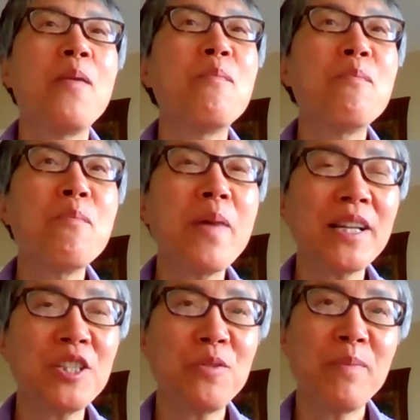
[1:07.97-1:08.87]

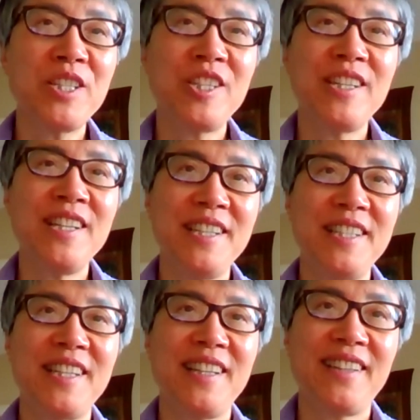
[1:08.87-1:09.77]
much
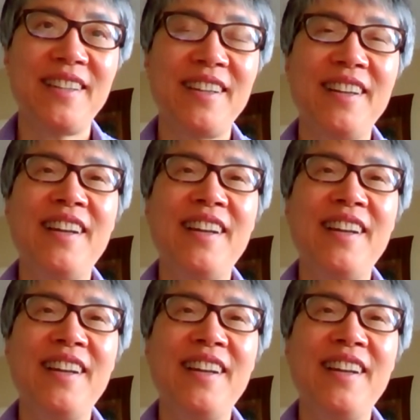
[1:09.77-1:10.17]
easier.